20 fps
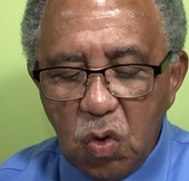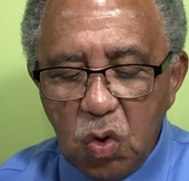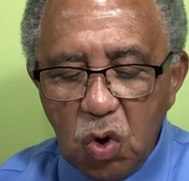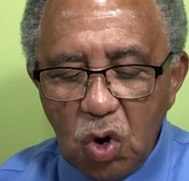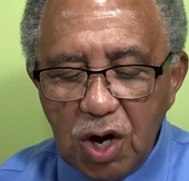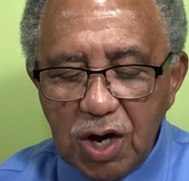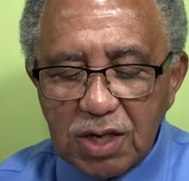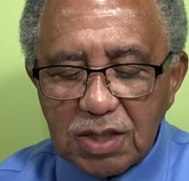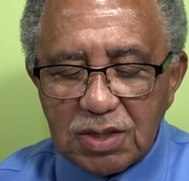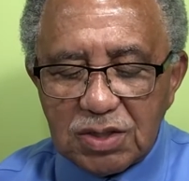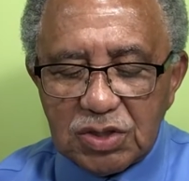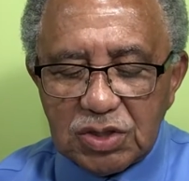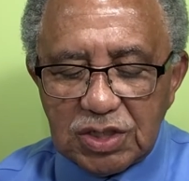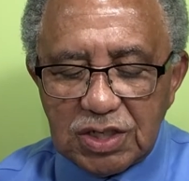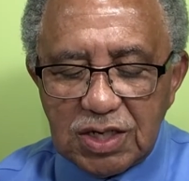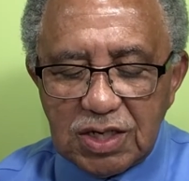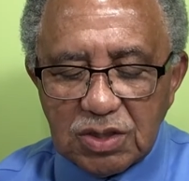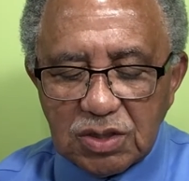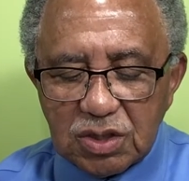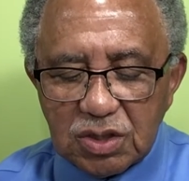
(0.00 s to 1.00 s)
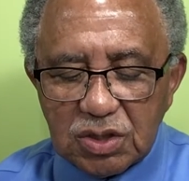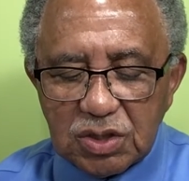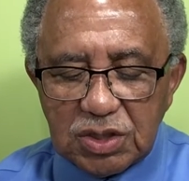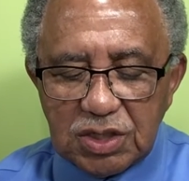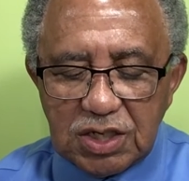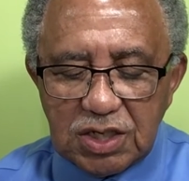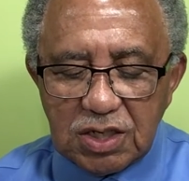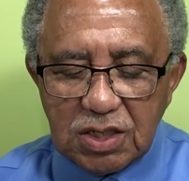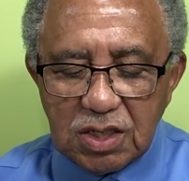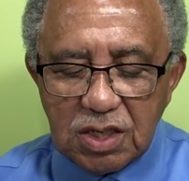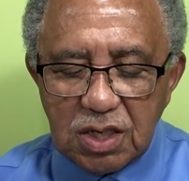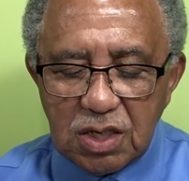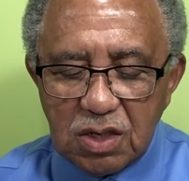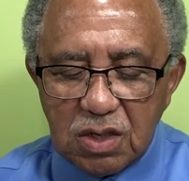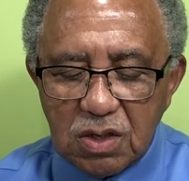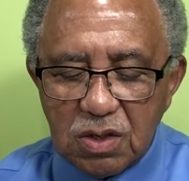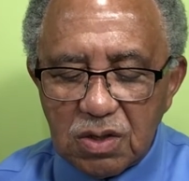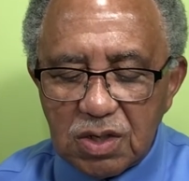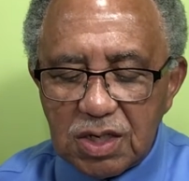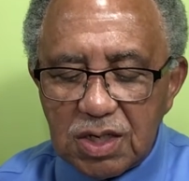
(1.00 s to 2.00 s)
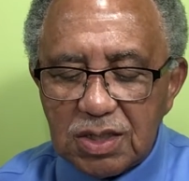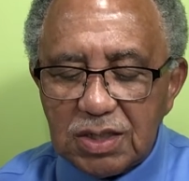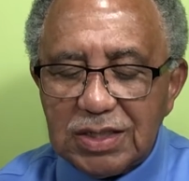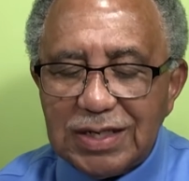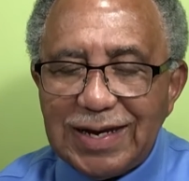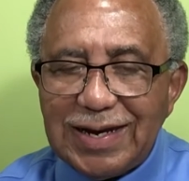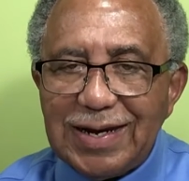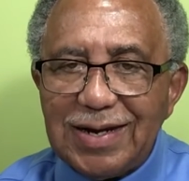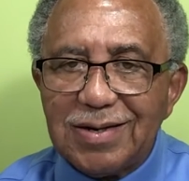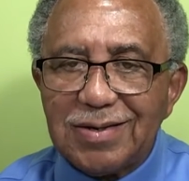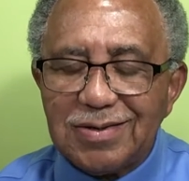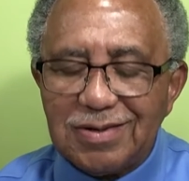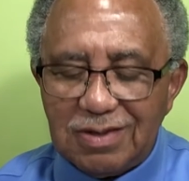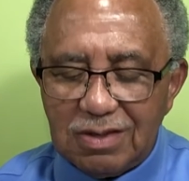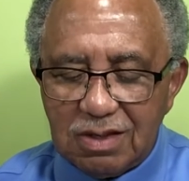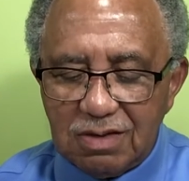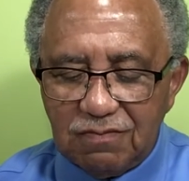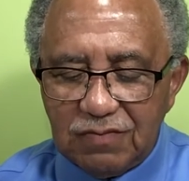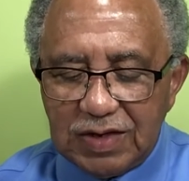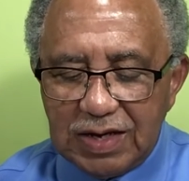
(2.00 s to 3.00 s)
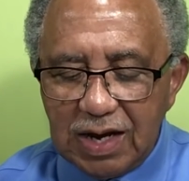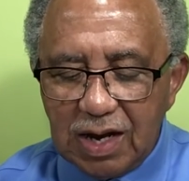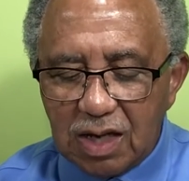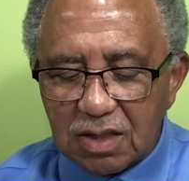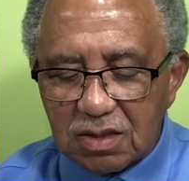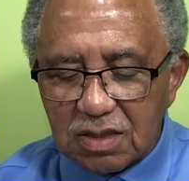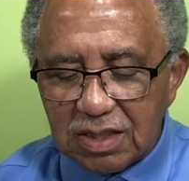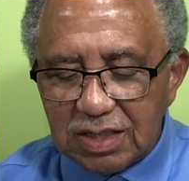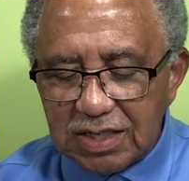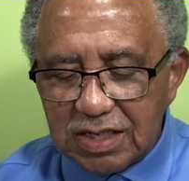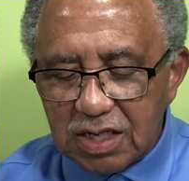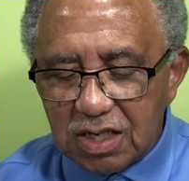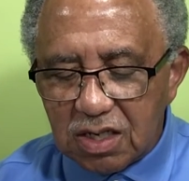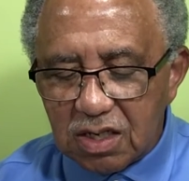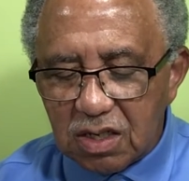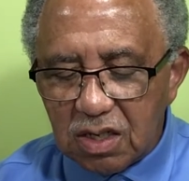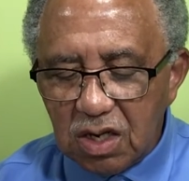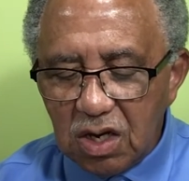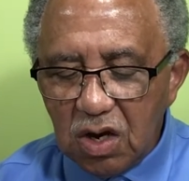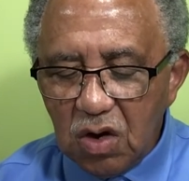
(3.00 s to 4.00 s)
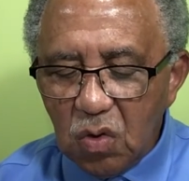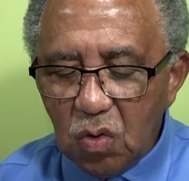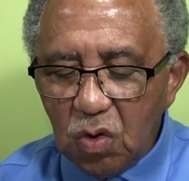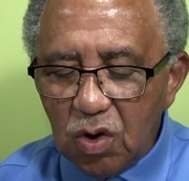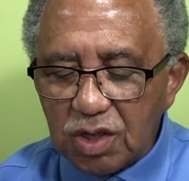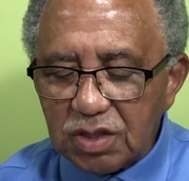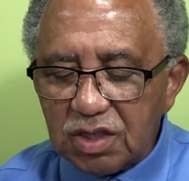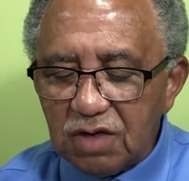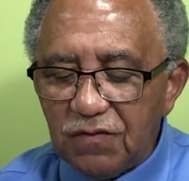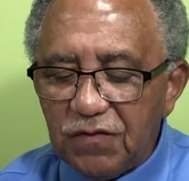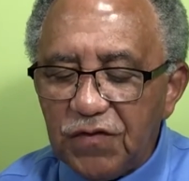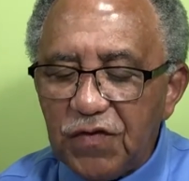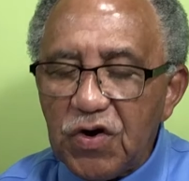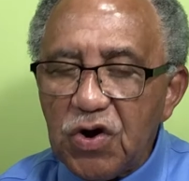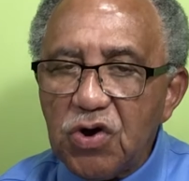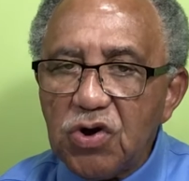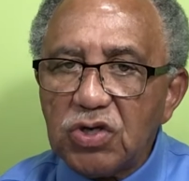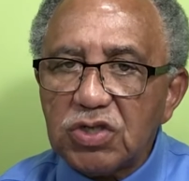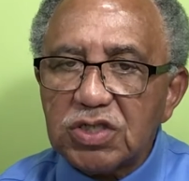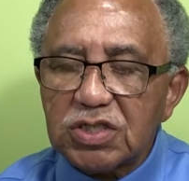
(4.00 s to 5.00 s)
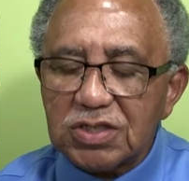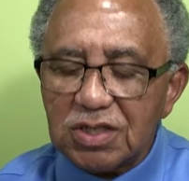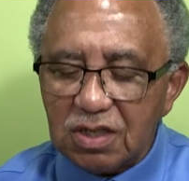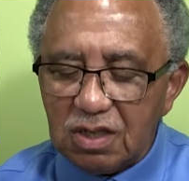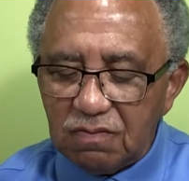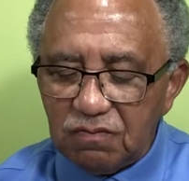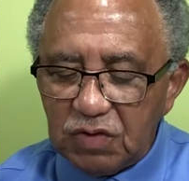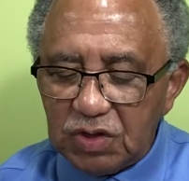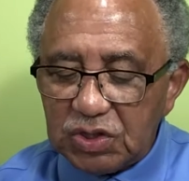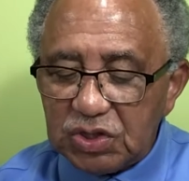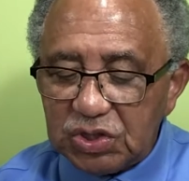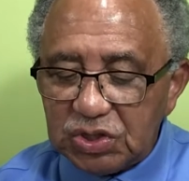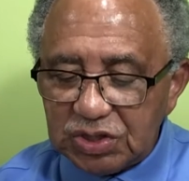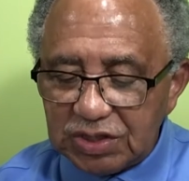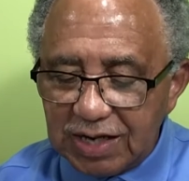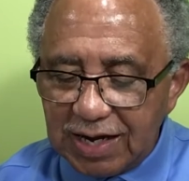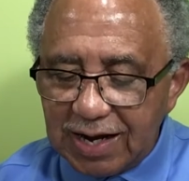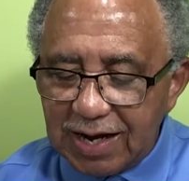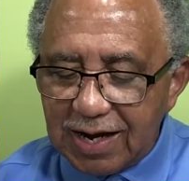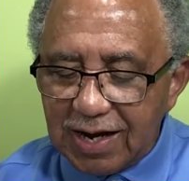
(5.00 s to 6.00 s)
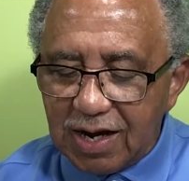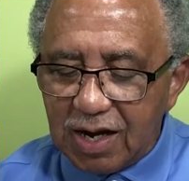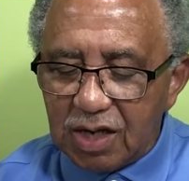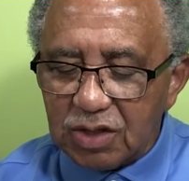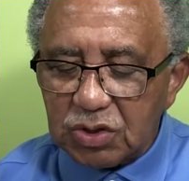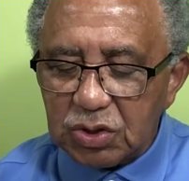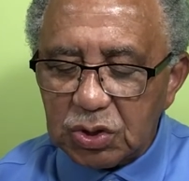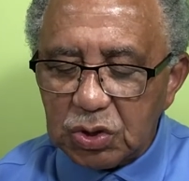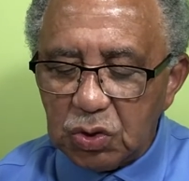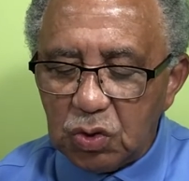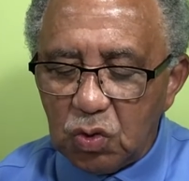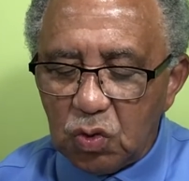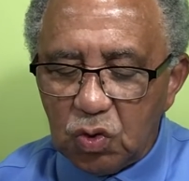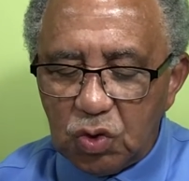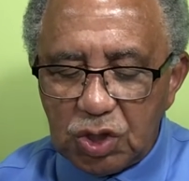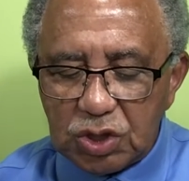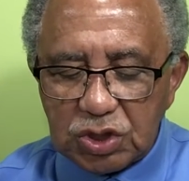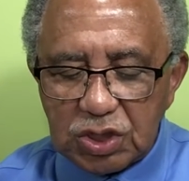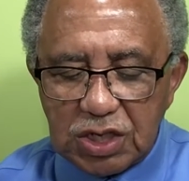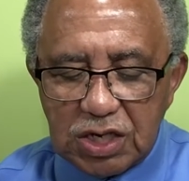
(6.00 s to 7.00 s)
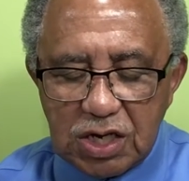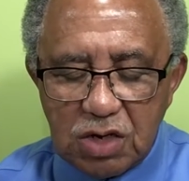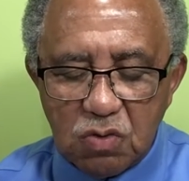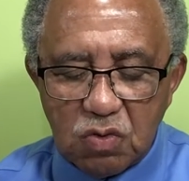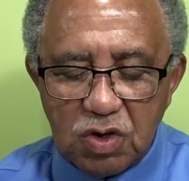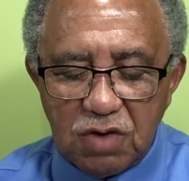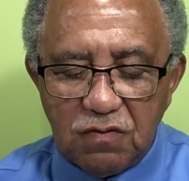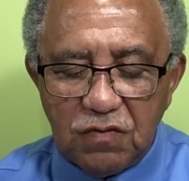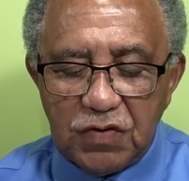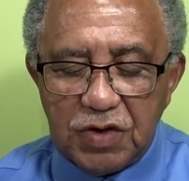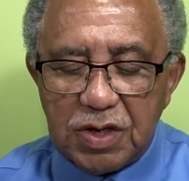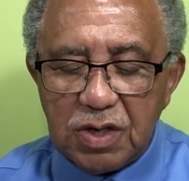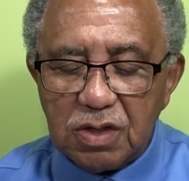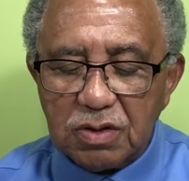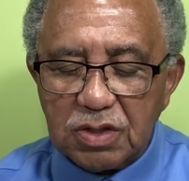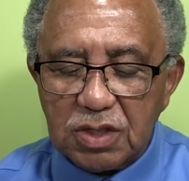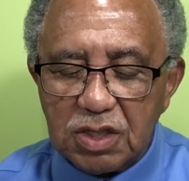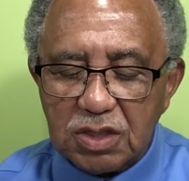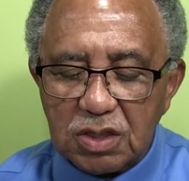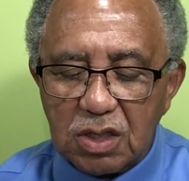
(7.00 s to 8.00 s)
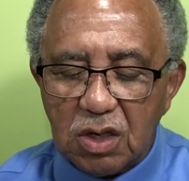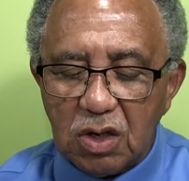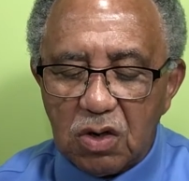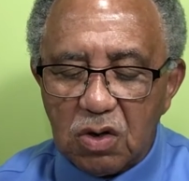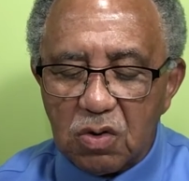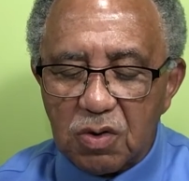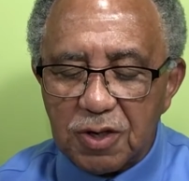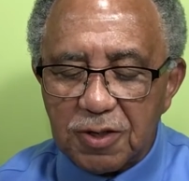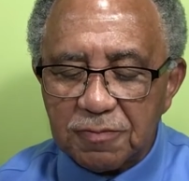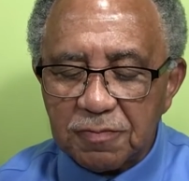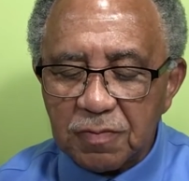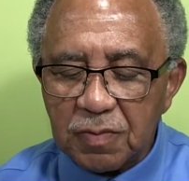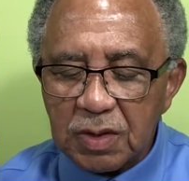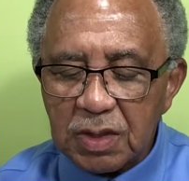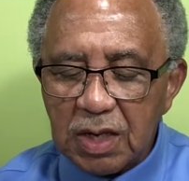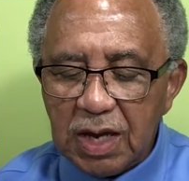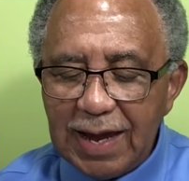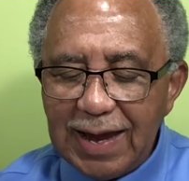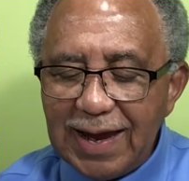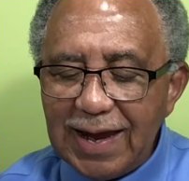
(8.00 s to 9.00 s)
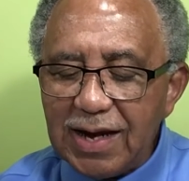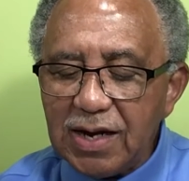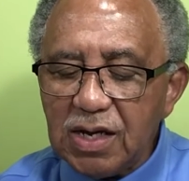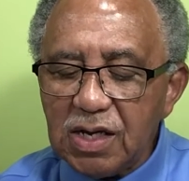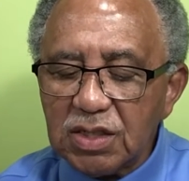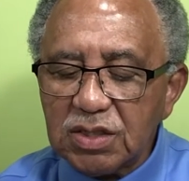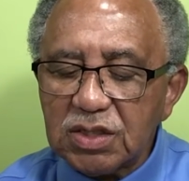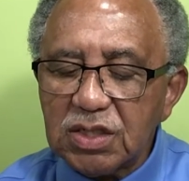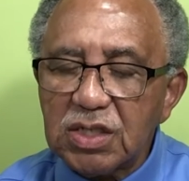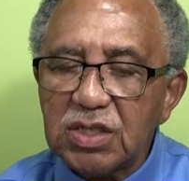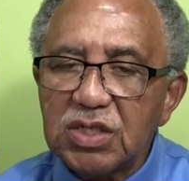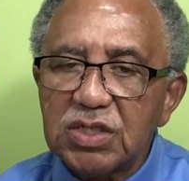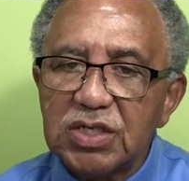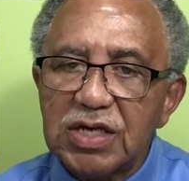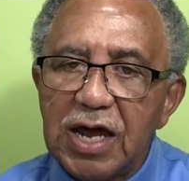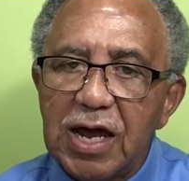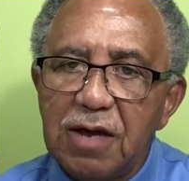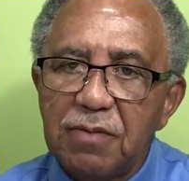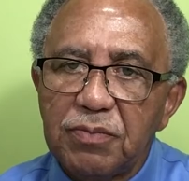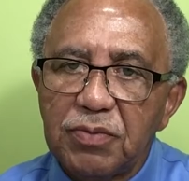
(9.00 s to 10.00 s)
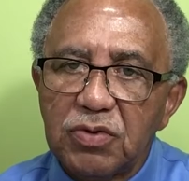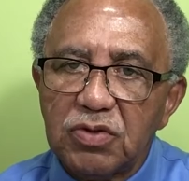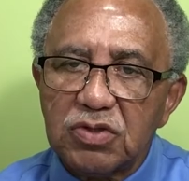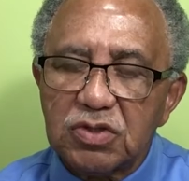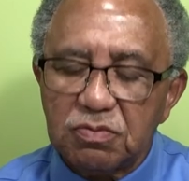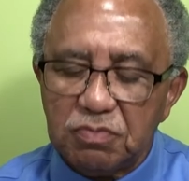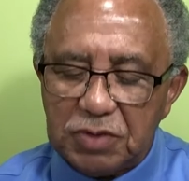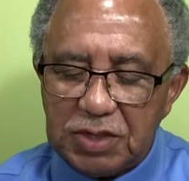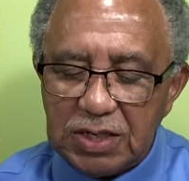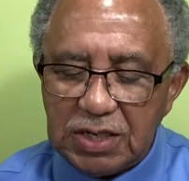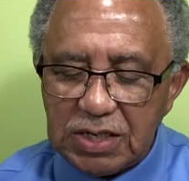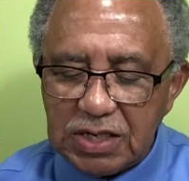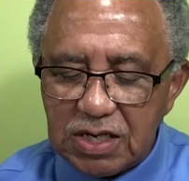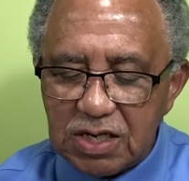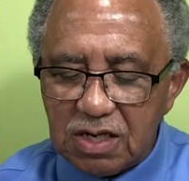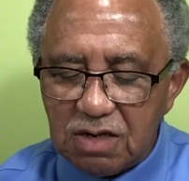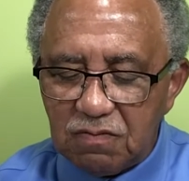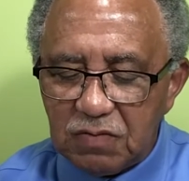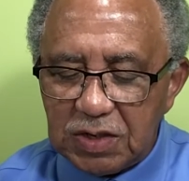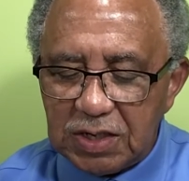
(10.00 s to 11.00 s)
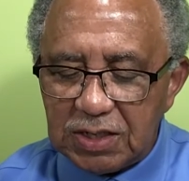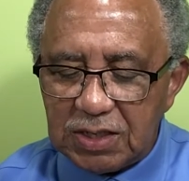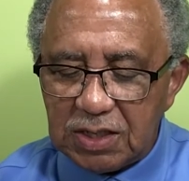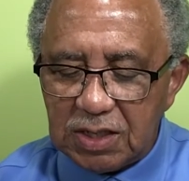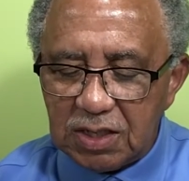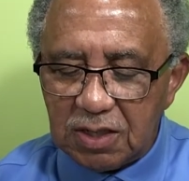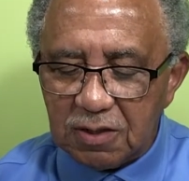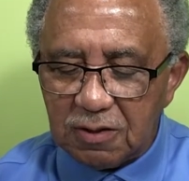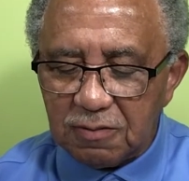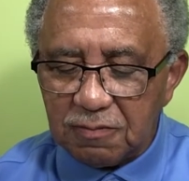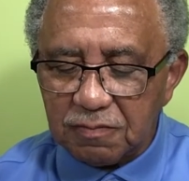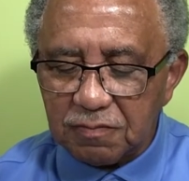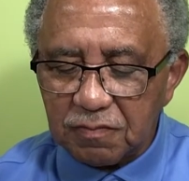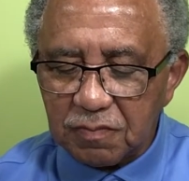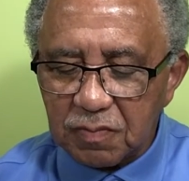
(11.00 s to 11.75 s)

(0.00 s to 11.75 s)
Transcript: What Jesus did here in Cana of Galilee was the first of the signs through which he revealed his glory, and his disciples believed in him.